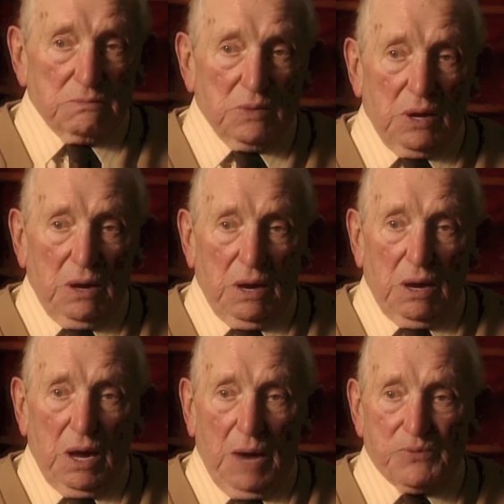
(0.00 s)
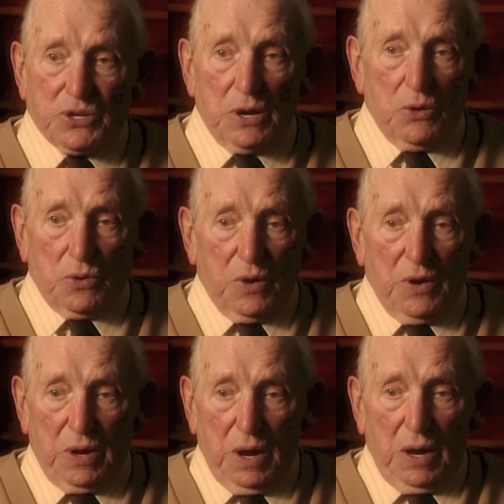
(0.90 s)

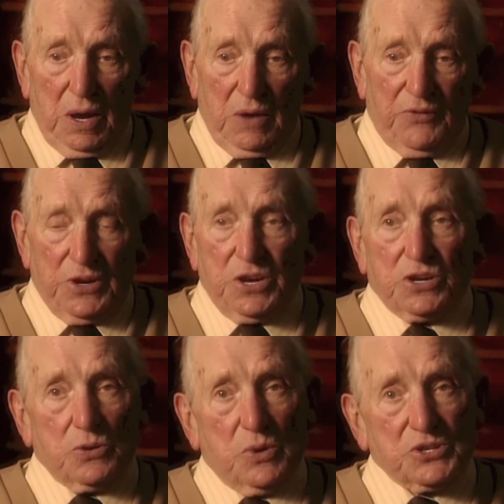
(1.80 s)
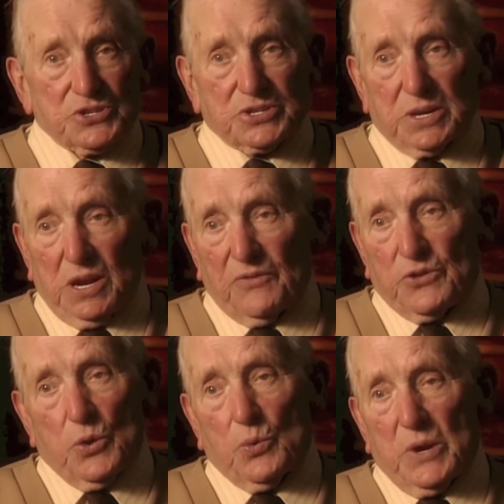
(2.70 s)
absolutely fitted to us in a
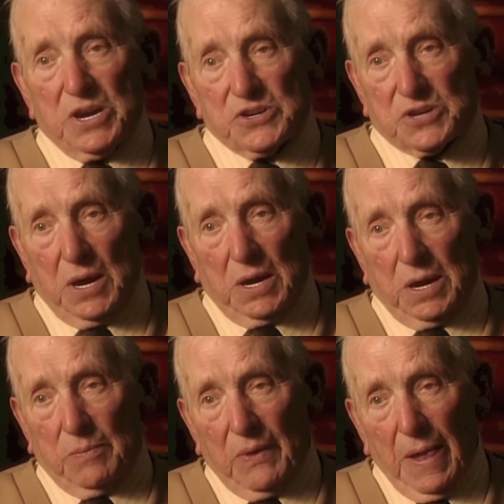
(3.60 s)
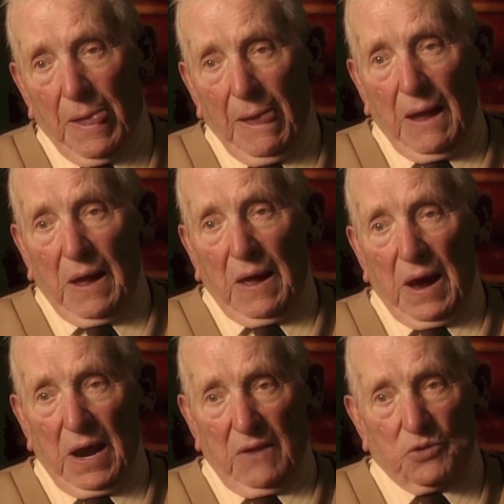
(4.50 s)
few weeks' time.
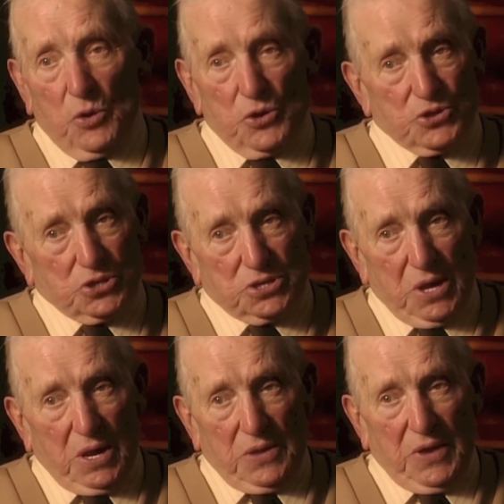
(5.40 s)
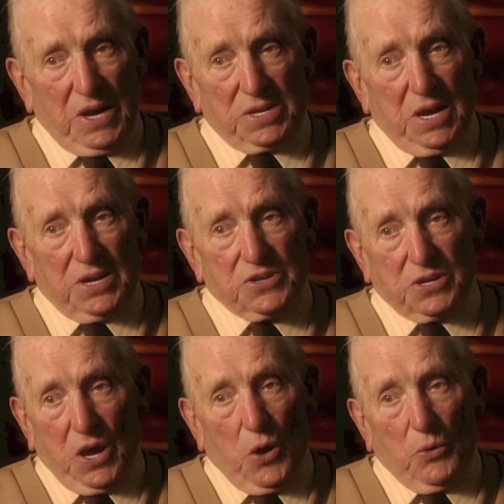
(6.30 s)
And of course, that had to
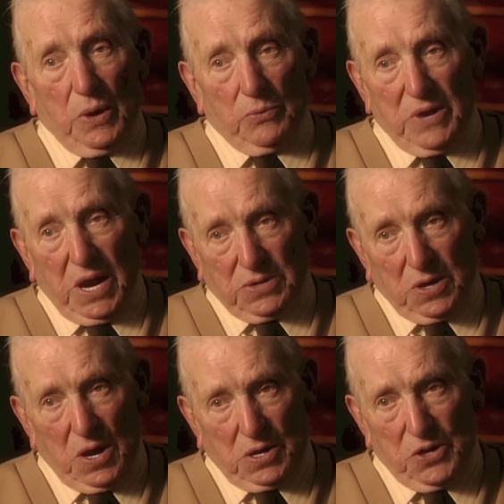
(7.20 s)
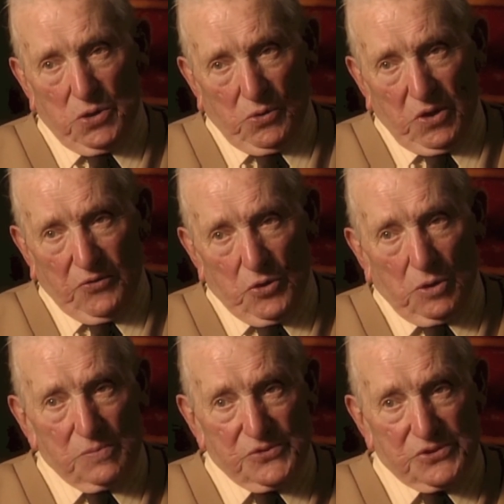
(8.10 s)
go when we had khaki
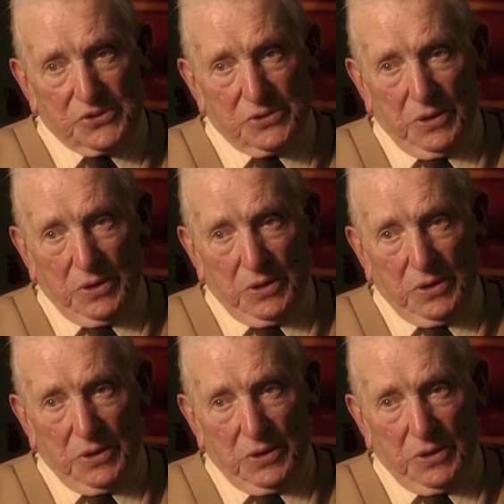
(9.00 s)
uniforms.